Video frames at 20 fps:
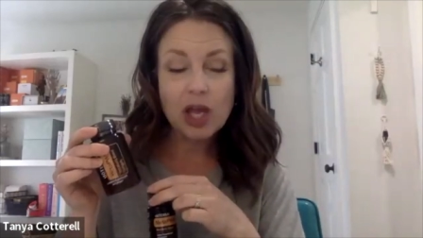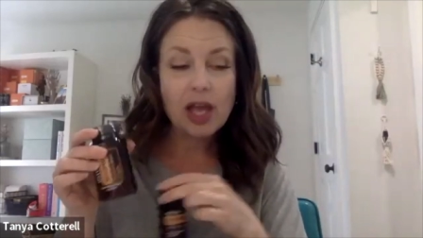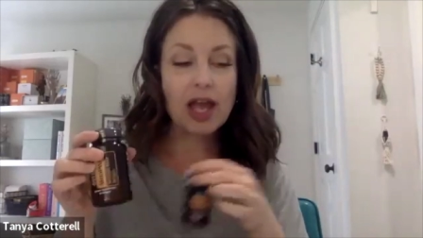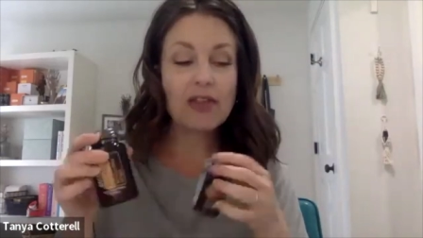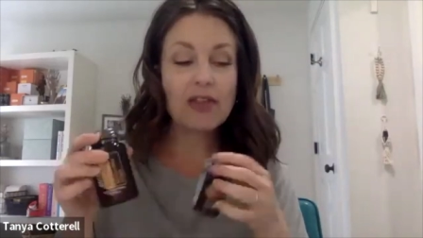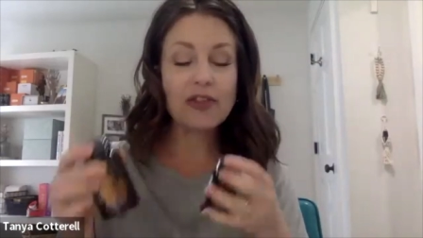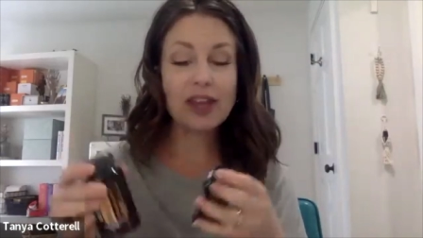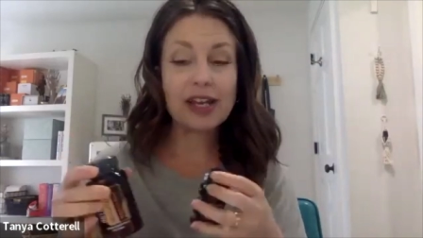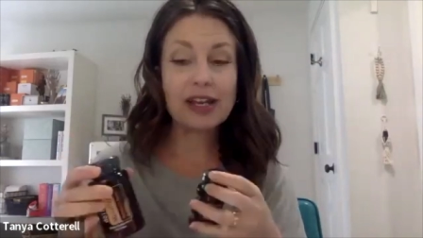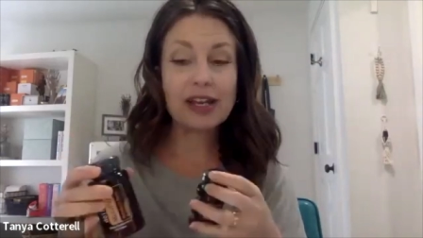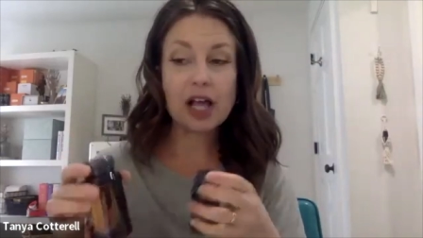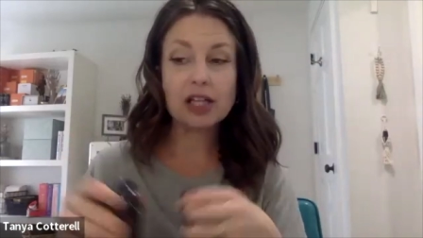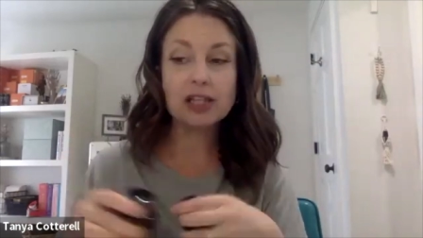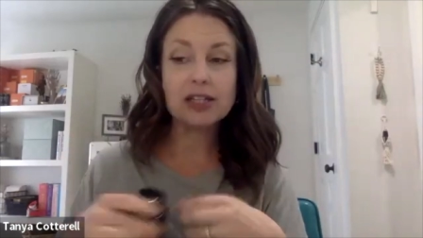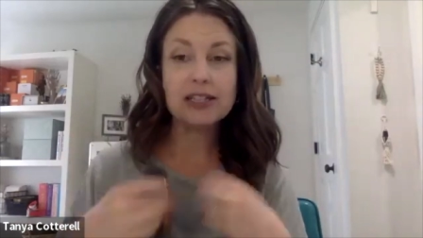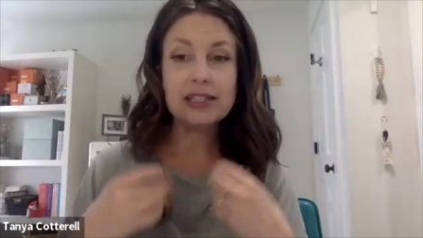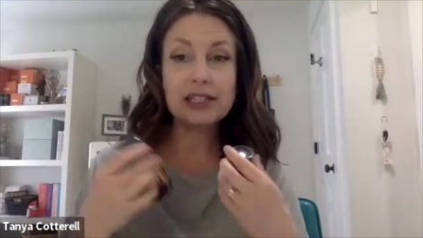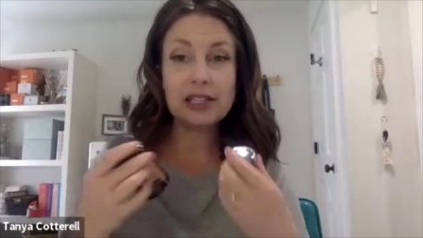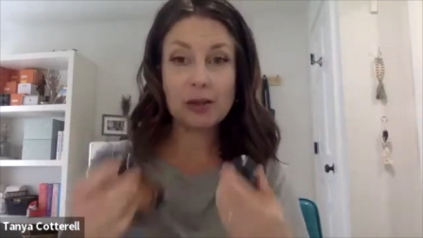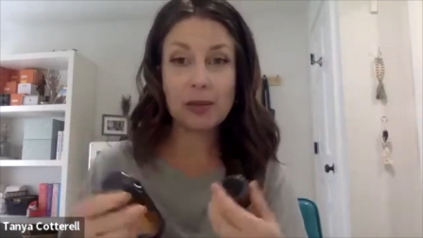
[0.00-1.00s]
And then a
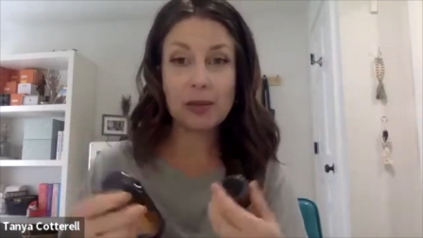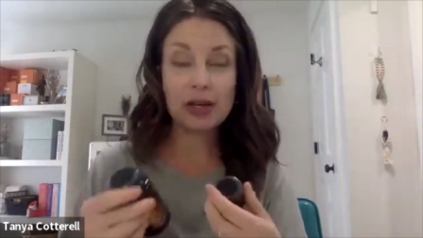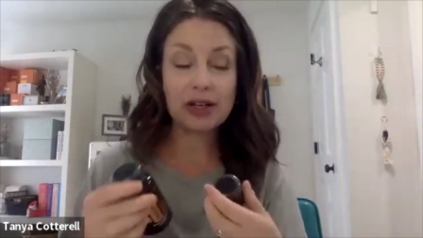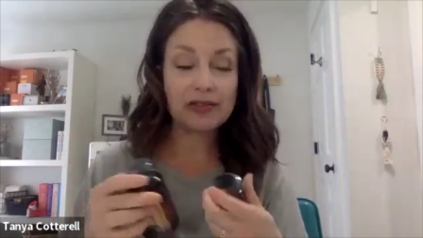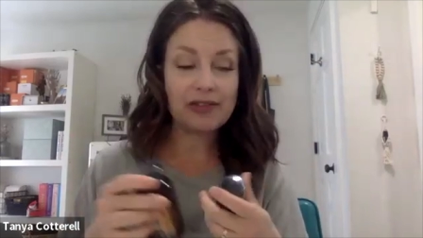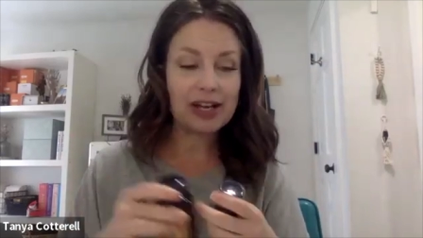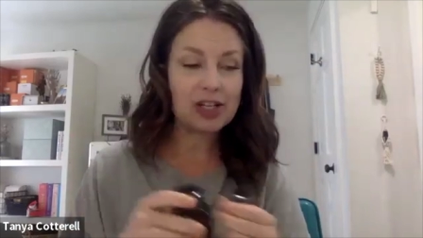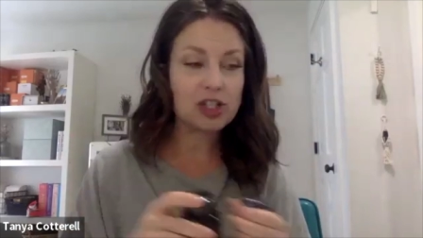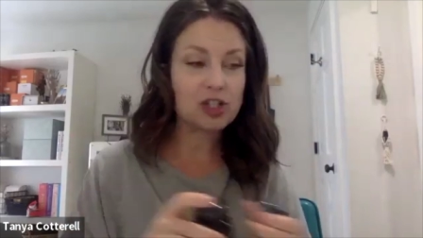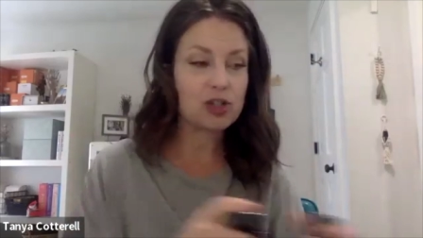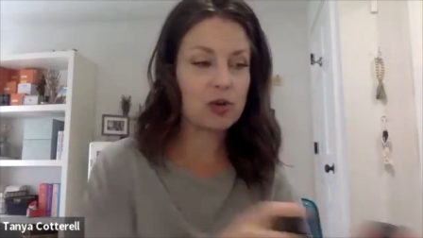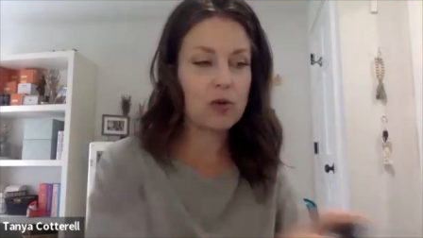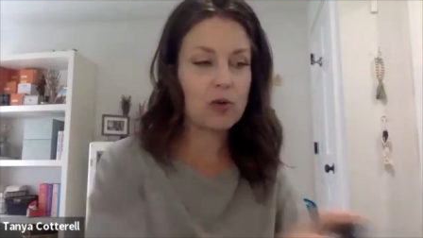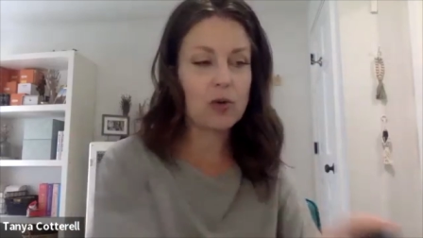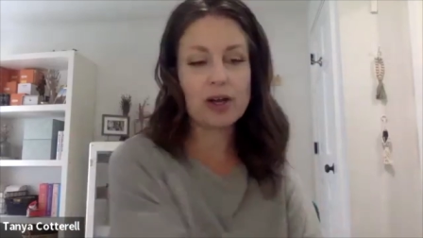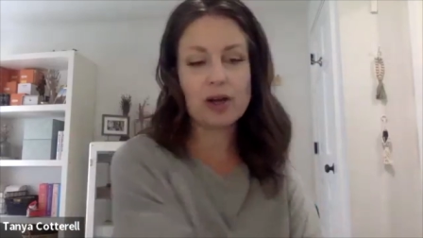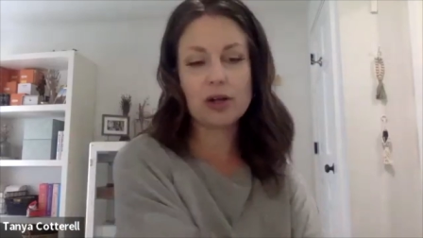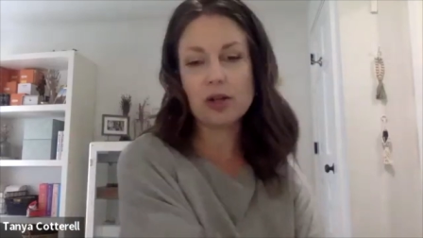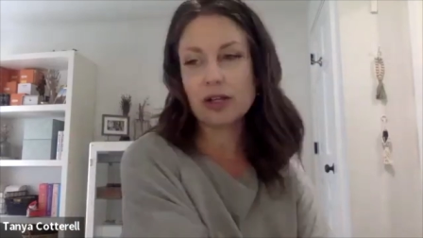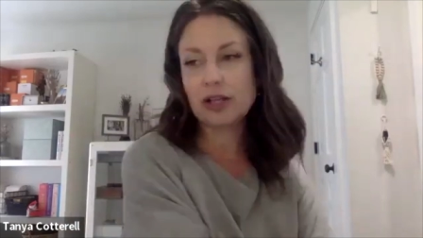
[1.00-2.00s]
little bit of extra
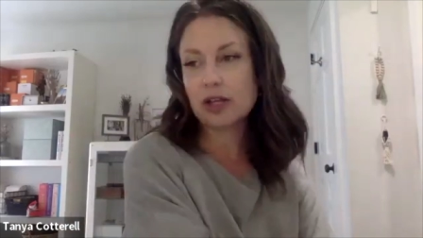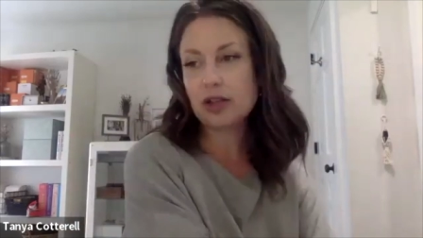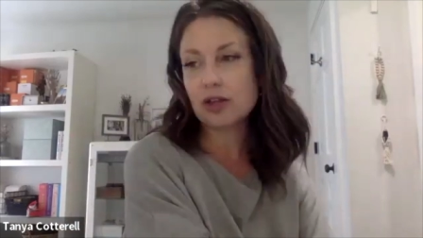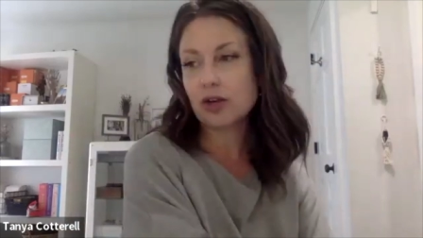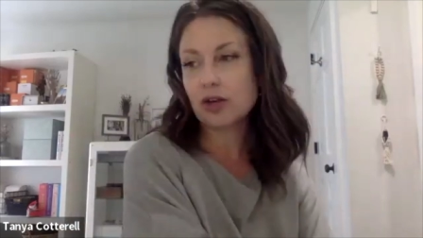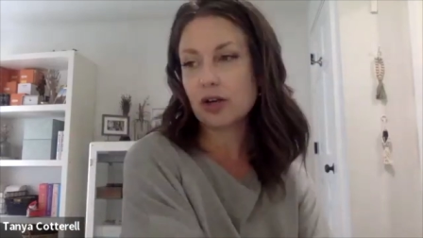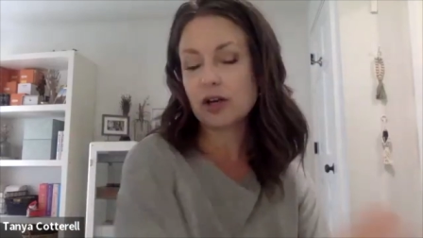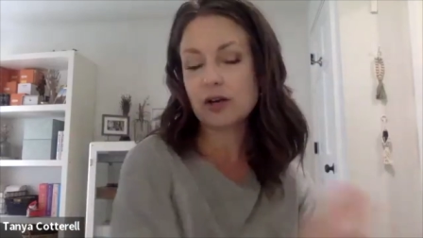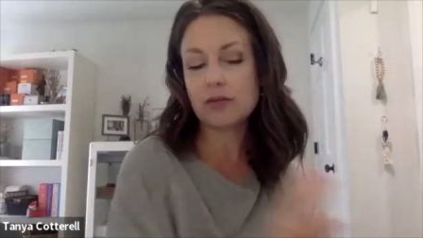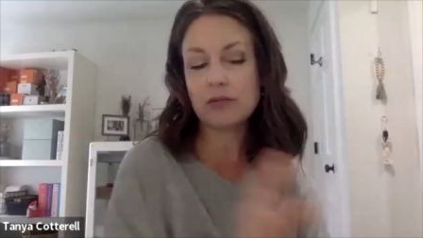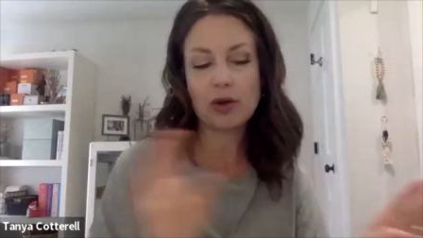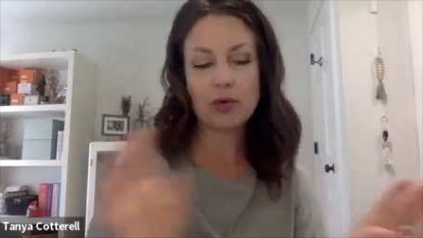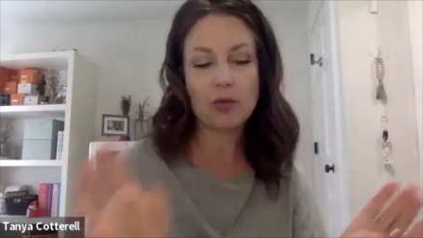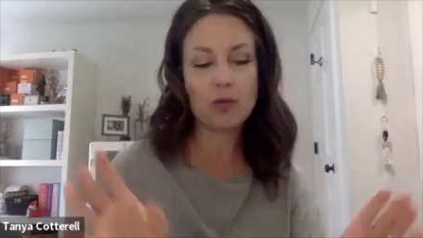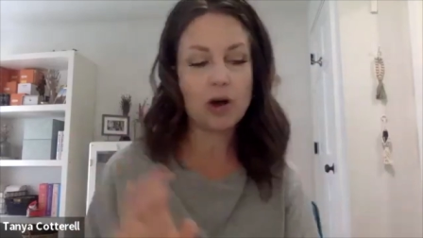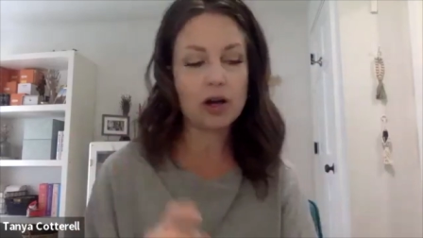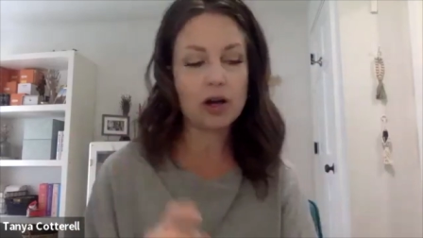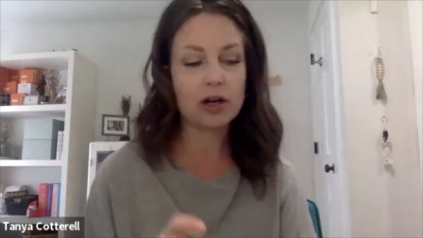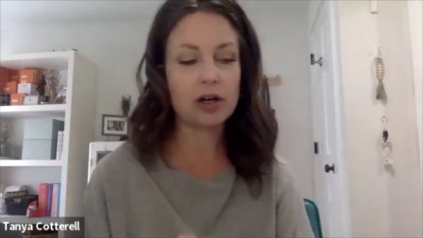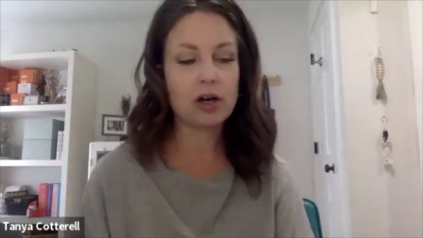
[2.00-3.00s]
oil, either in my
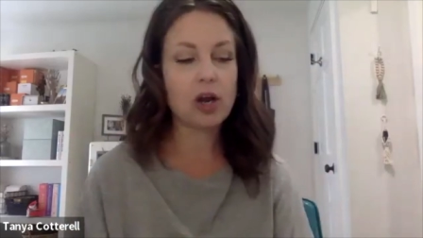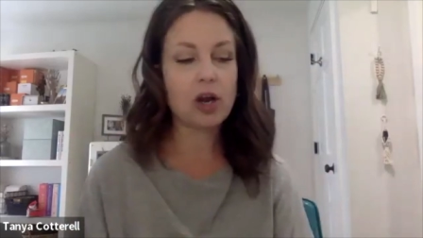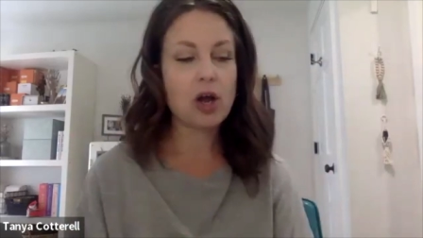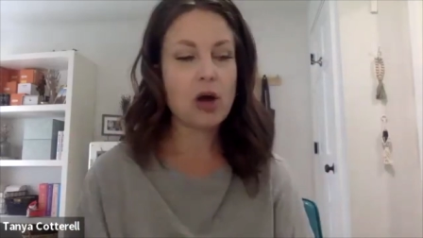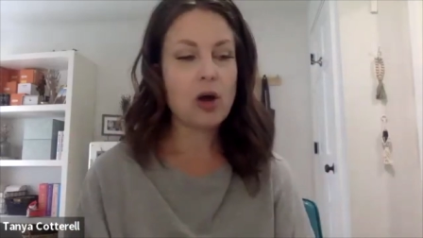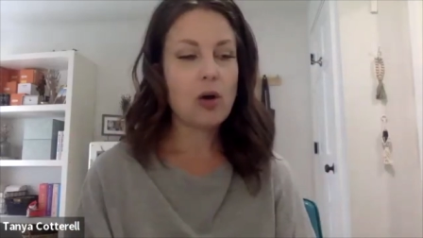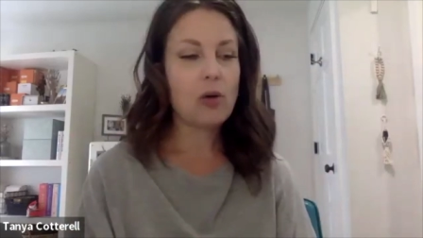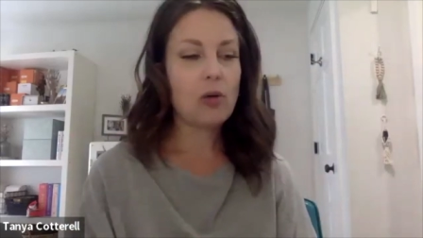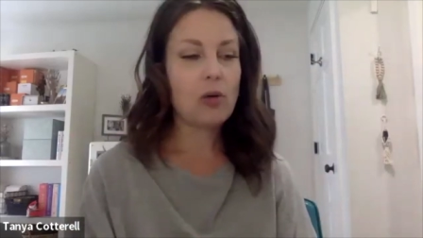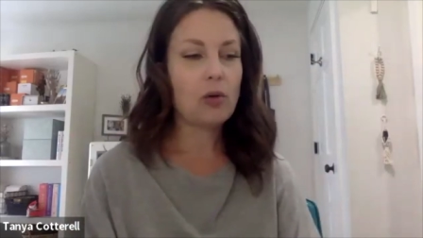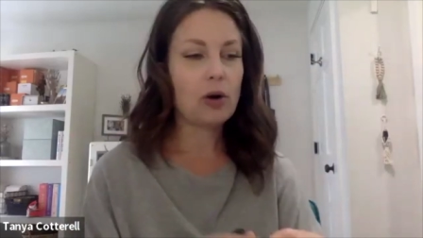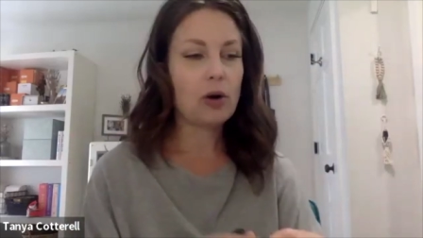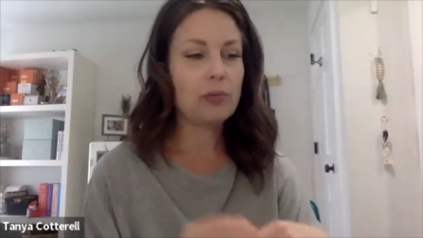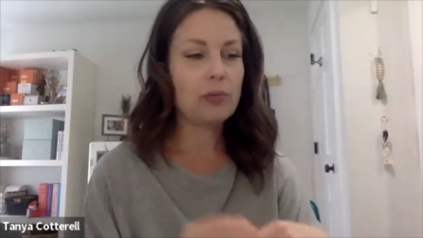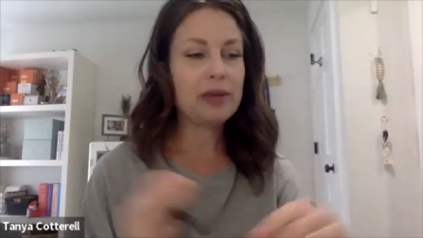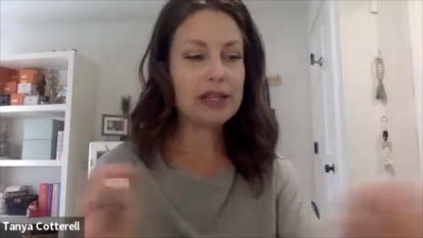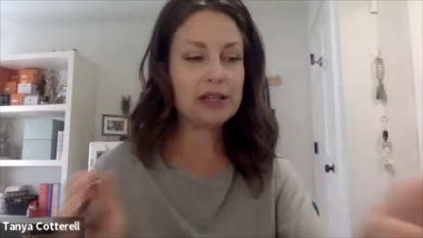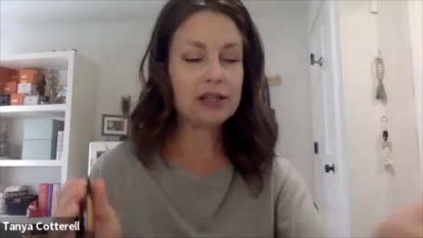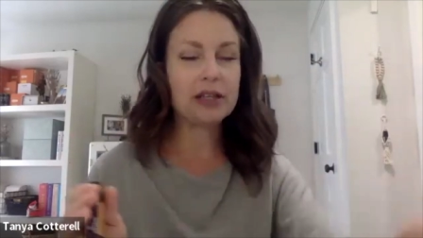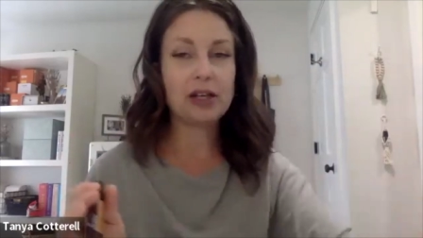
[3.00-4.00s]
water or a
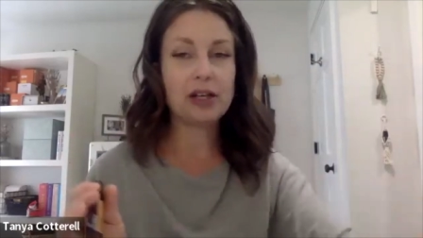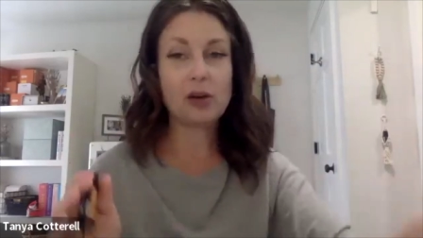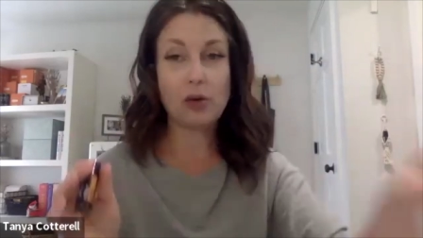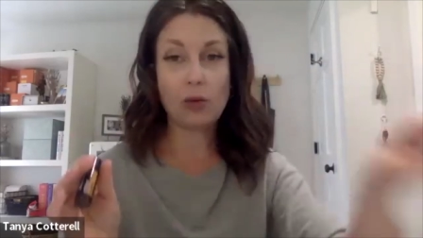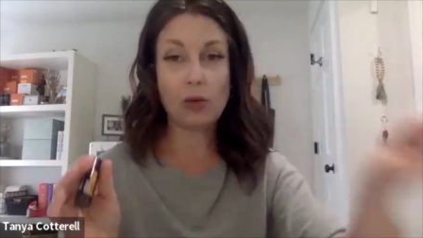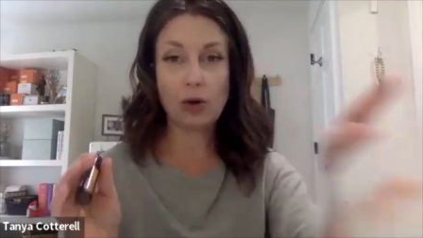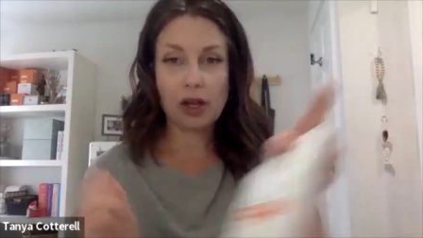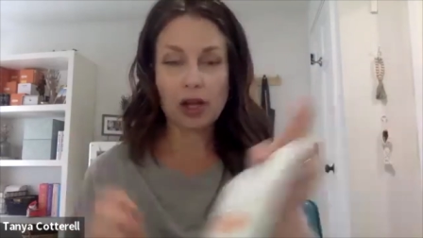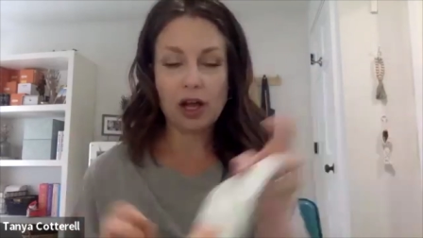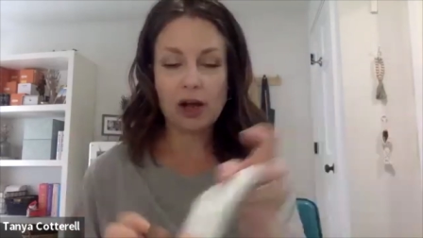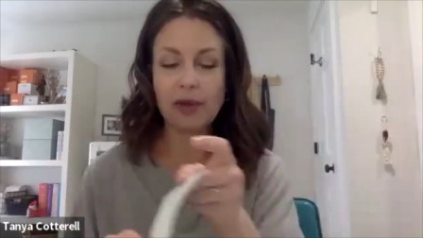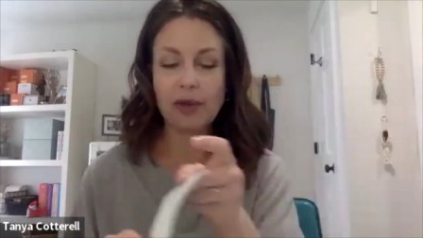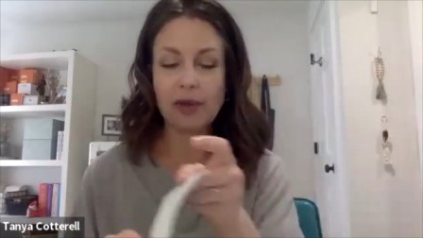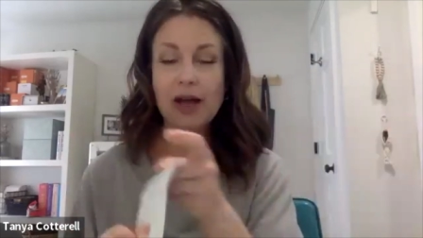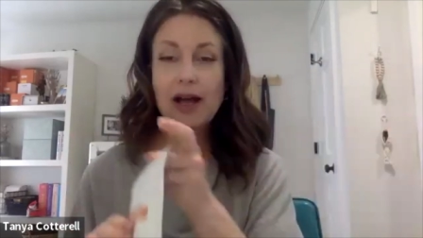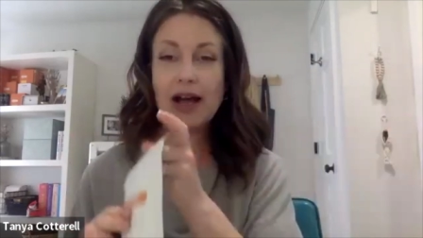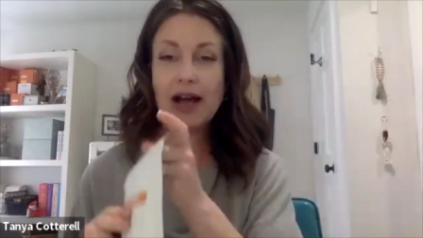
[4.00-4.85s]
beadlet or gum.